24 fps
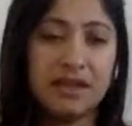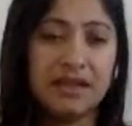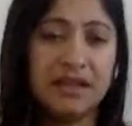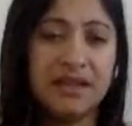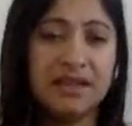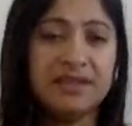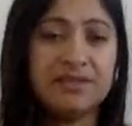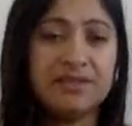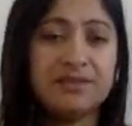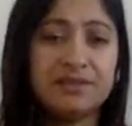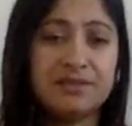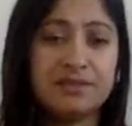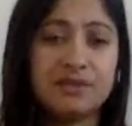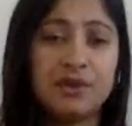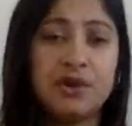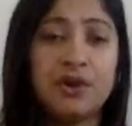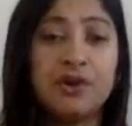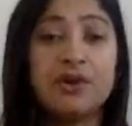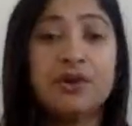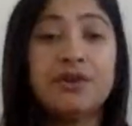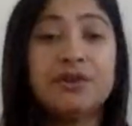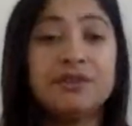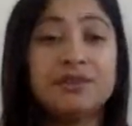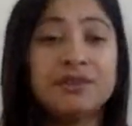it
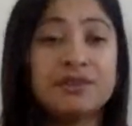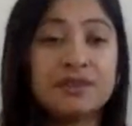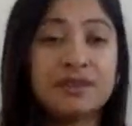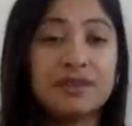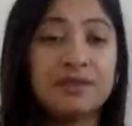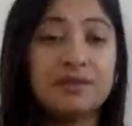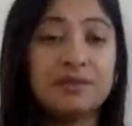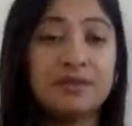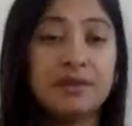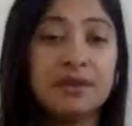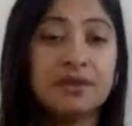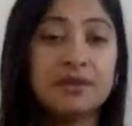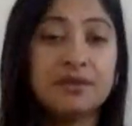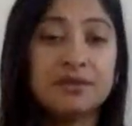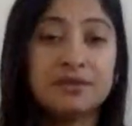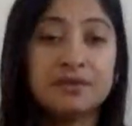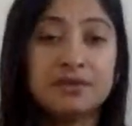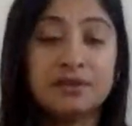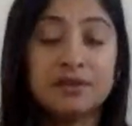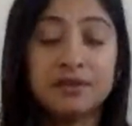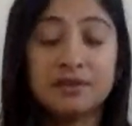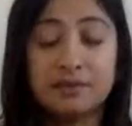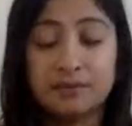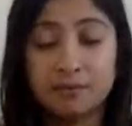hurts
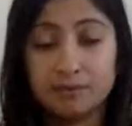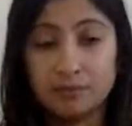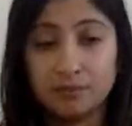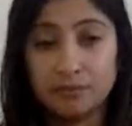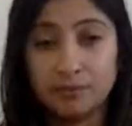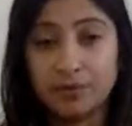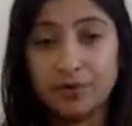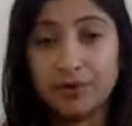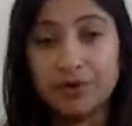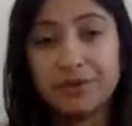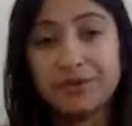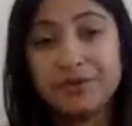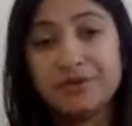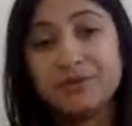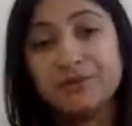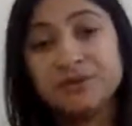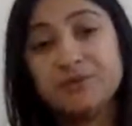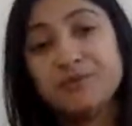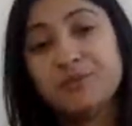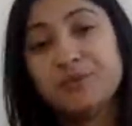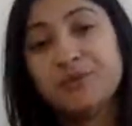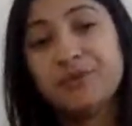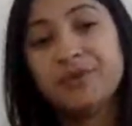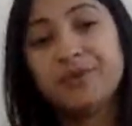you
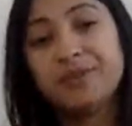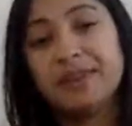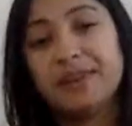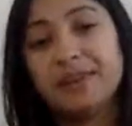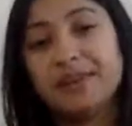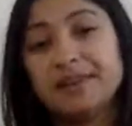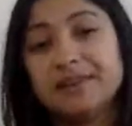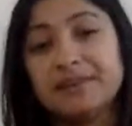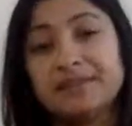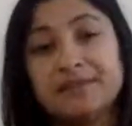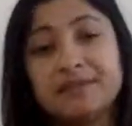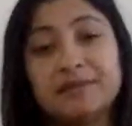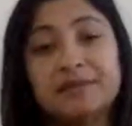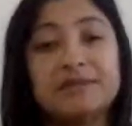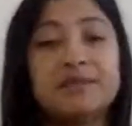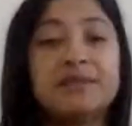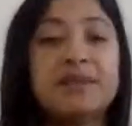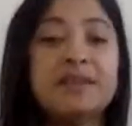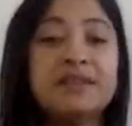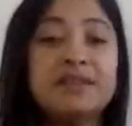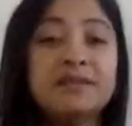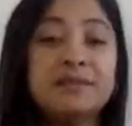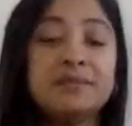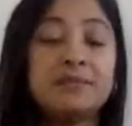more than it
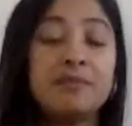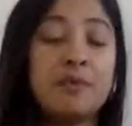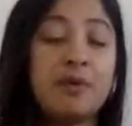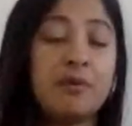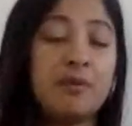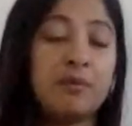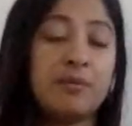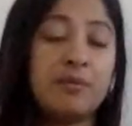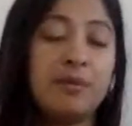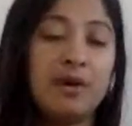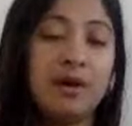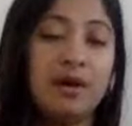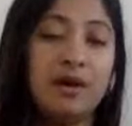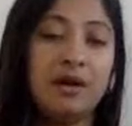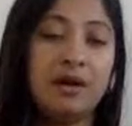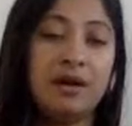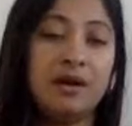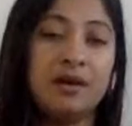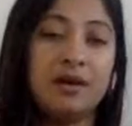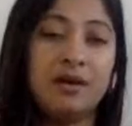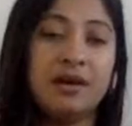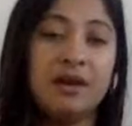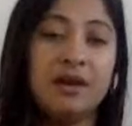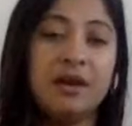does.
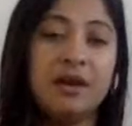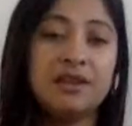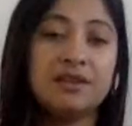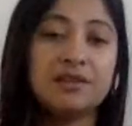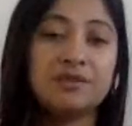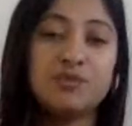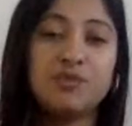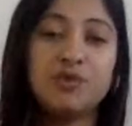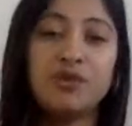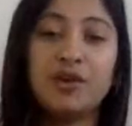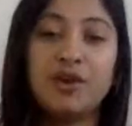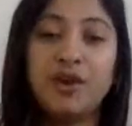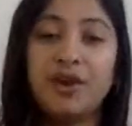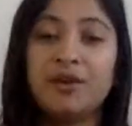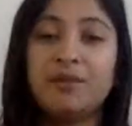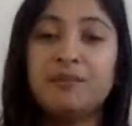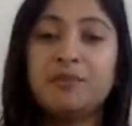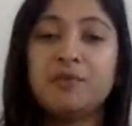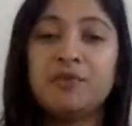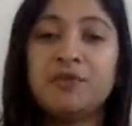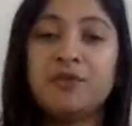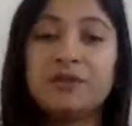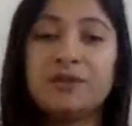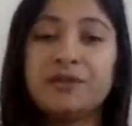It's more
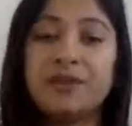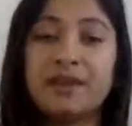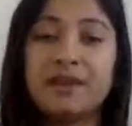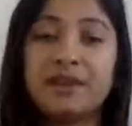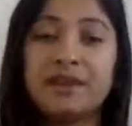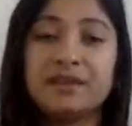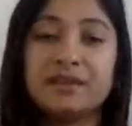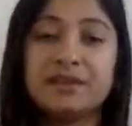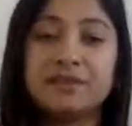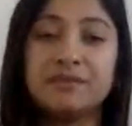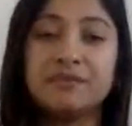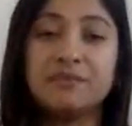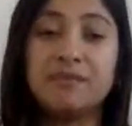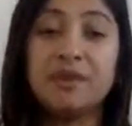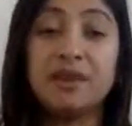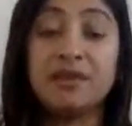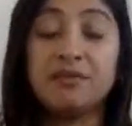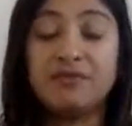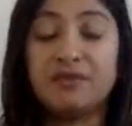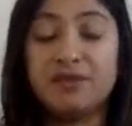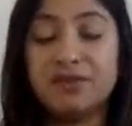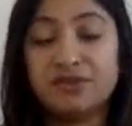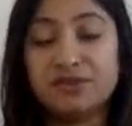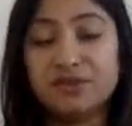harmful than it's
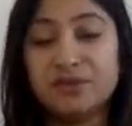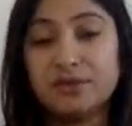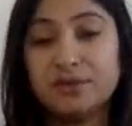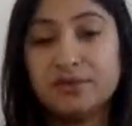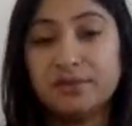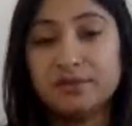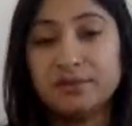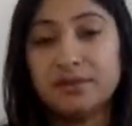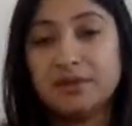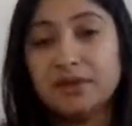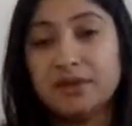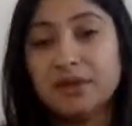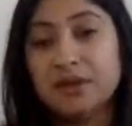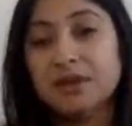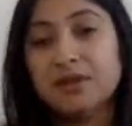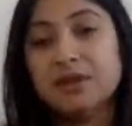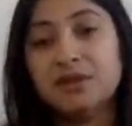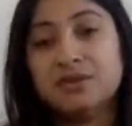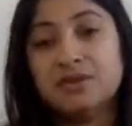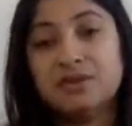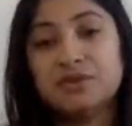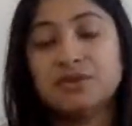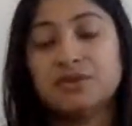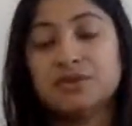beneficial.
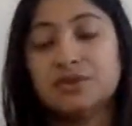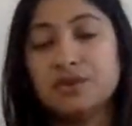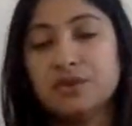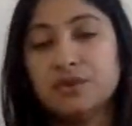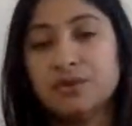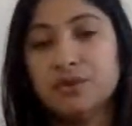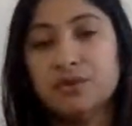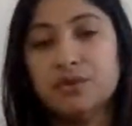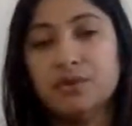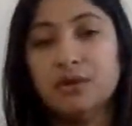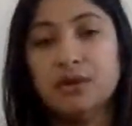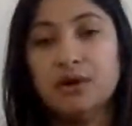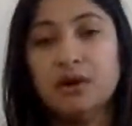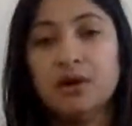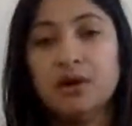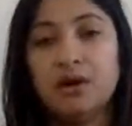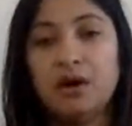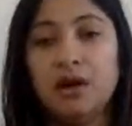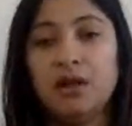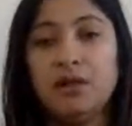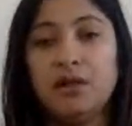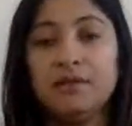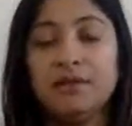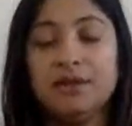So
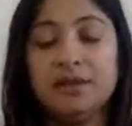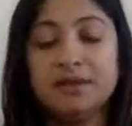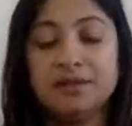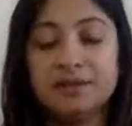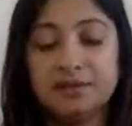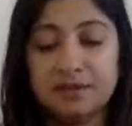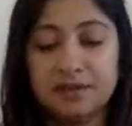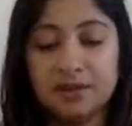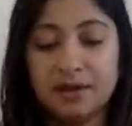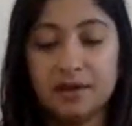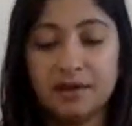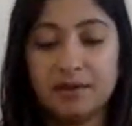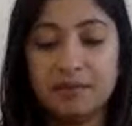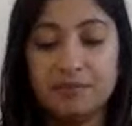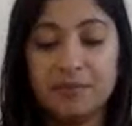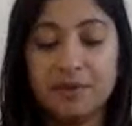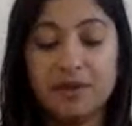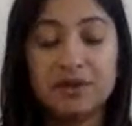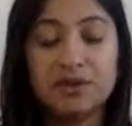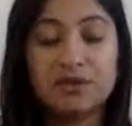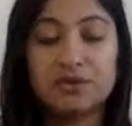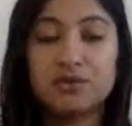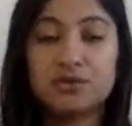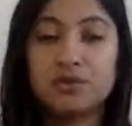always
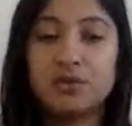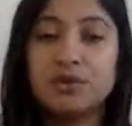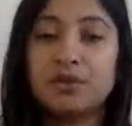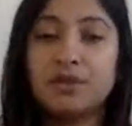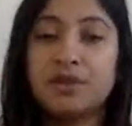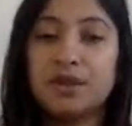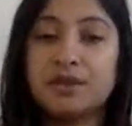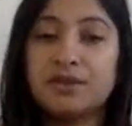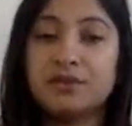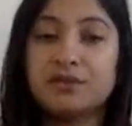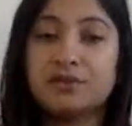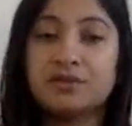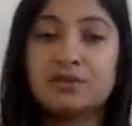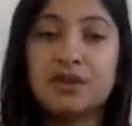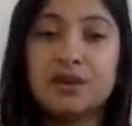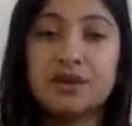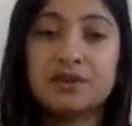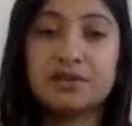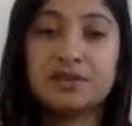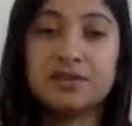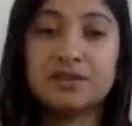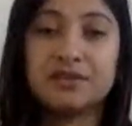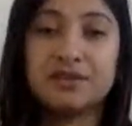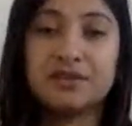make sure that your
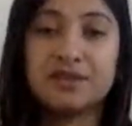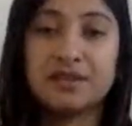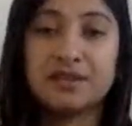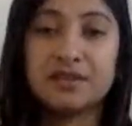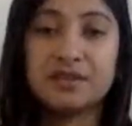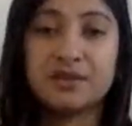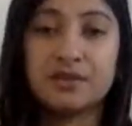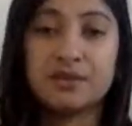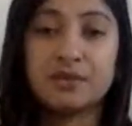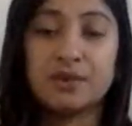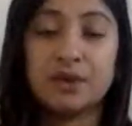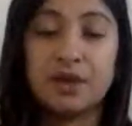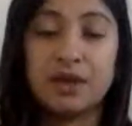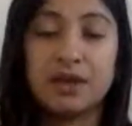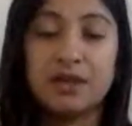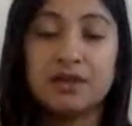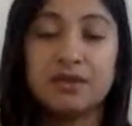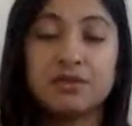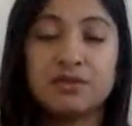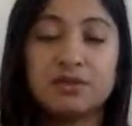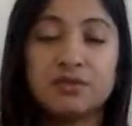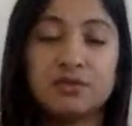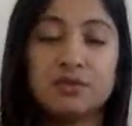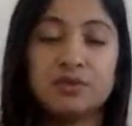doctor says okay
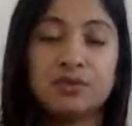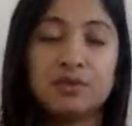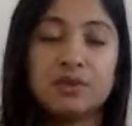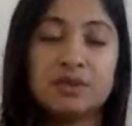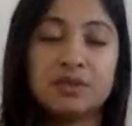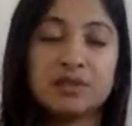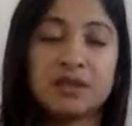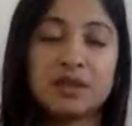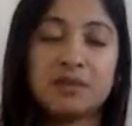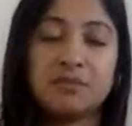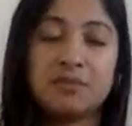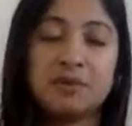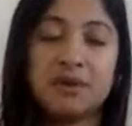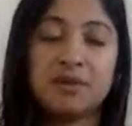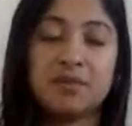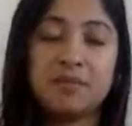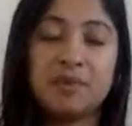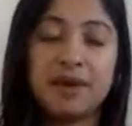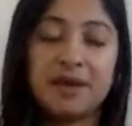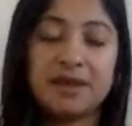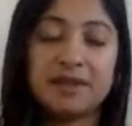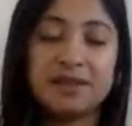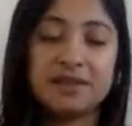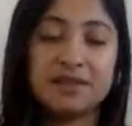to do this
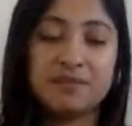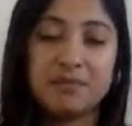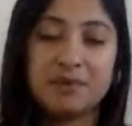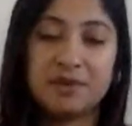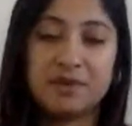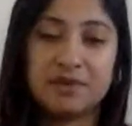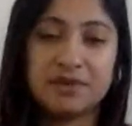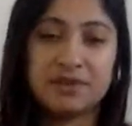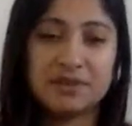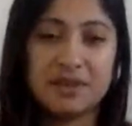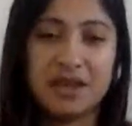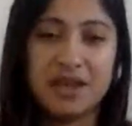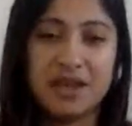Kapalbhati because